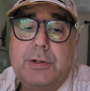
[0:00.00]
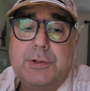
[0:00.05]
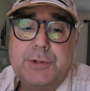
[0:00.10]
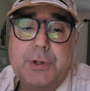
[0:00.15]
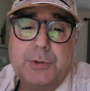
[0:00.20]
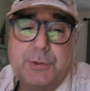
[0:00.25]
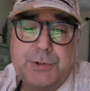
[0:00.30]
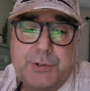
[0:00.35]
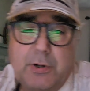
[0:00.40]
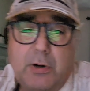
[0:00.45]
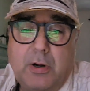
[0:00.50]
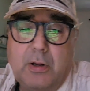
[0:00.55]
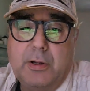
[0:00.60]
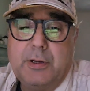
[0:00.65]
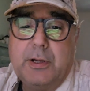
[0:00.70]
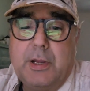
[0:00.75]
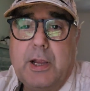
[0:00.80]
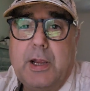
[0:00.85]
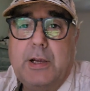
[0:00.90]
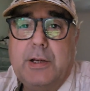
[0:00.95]
So
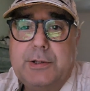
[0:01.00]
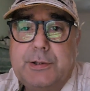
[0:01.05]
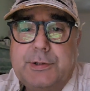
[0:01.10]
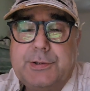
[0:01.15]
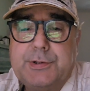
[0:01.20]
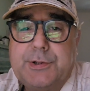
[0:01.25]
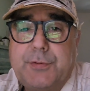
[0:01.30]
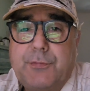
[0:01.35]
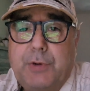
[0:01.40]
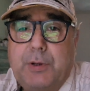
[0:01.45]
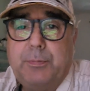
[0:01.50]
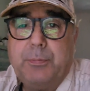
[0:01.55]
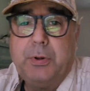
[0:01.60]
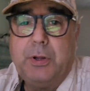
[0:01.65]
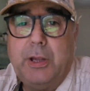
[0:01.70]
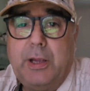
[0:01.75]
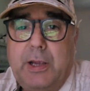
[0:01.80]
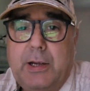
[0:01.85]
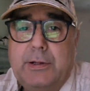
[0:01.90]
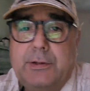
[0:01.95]
Starlink has 3
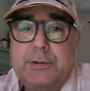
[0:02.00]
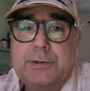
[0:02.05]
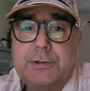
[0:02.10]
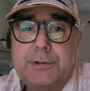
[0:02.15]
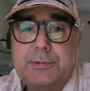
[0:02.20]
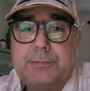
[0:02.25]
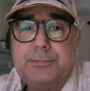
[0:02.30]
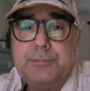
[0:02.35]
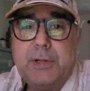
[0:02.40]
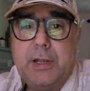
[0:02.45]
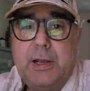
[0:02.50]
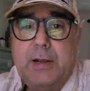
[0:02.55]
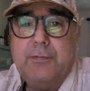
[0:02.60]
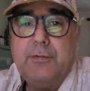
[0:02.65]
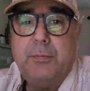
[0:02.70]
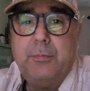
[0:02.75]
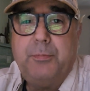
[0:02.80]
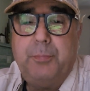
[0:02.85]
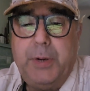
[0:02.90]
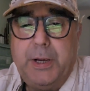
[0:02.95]
plans. They have
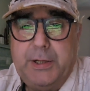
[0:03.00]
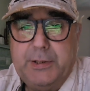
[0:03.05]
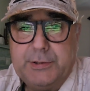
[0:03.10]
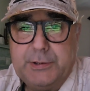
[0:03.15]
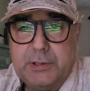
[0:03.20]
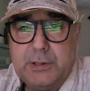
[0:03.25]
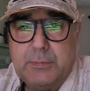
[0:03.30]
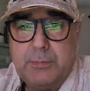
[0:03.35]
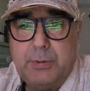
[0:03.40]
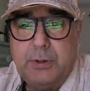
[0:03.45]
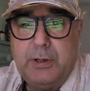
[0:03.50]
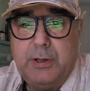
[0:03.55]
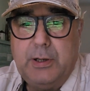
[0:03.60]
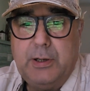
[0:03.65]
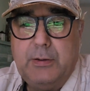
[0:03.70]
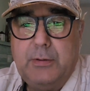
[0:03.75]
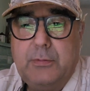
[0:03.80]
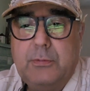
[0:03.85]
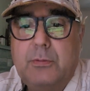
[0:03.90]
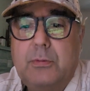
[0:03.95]
a basic
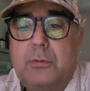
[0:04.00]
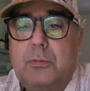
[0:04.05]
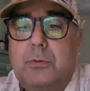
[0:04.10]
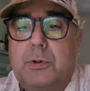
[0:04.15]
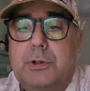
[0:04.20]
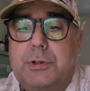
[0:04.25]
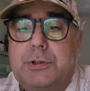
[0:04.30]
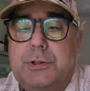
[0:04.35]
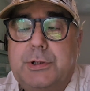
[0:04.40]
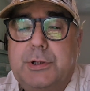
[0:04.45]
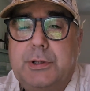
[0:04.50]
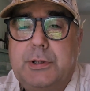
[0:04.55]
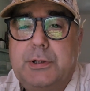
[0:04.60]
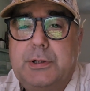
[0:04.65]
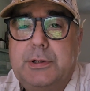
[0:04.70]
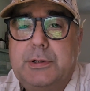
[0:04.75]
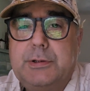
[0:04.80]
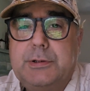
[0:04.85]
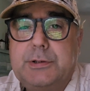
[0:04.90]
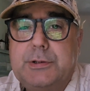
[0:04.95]
plan, which
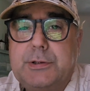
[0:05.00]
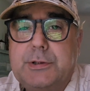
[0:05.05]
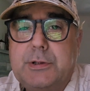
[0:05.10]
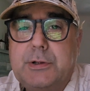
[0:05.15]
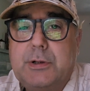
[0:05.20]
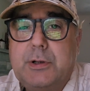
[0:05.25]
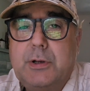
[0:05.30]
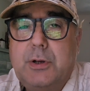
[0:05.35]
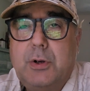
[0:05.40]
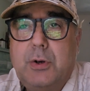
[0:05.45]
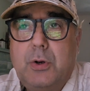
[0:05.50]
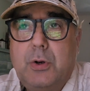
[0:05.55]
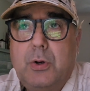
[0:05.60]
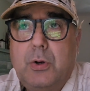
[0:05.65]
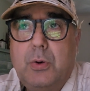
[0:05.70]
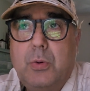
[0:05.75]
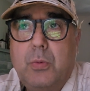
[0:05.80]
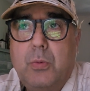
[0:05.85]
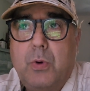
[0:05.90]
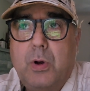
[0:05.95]
is
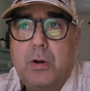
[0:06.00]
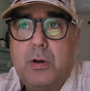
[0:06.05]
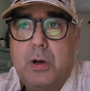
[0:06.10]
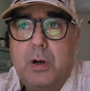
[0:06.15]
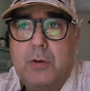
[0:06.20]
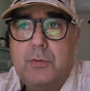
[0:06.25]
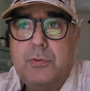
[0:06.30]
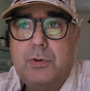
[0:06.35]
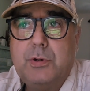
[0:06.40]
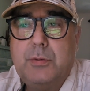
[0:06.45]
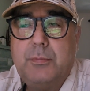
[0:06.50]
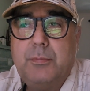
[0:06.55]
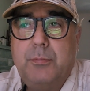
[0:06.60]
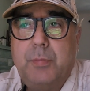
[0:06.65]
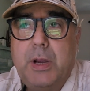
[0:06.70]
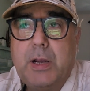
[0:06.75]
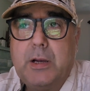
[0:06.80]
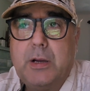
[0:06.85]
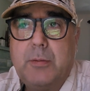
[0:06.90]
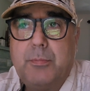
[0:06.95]
100
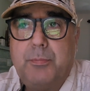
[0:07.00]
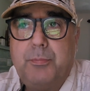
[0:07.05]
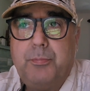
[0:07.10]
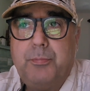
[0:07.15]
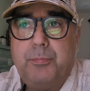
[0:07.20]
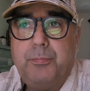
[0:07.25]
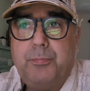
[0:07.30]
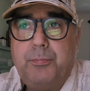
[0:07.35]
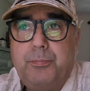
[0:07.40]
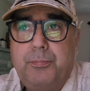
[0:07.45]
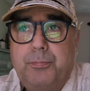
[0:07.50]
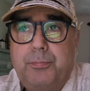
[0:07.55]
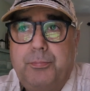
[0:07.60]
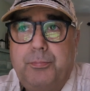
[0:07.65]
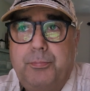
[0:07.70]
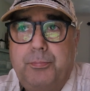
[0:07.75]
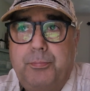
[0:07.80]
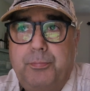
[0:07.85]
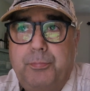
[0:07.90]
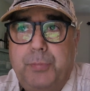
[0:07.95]

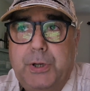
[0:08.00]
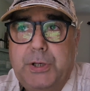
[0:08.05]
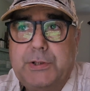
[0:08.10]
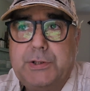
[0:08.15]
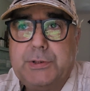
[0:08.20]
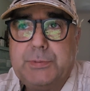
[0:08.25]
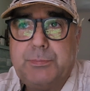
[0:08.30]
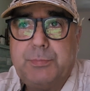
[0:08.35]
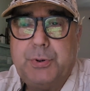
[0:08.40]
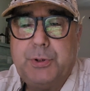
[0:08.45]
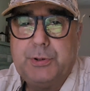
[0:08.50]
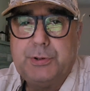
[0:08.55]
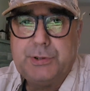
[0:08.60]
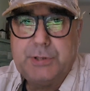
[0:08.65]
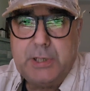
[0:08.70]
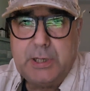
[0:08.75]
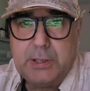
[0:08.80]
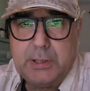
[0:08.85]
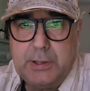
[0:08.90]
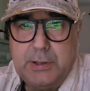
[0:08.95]
megabits per
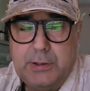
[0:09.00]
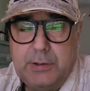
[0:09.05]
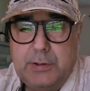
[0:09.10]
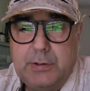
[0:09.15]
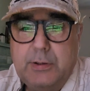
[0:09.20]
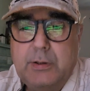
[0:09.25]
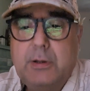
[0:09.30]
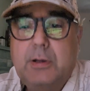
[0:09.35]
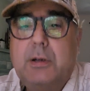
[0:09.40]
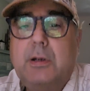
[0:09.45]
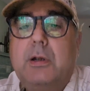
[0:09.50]
second.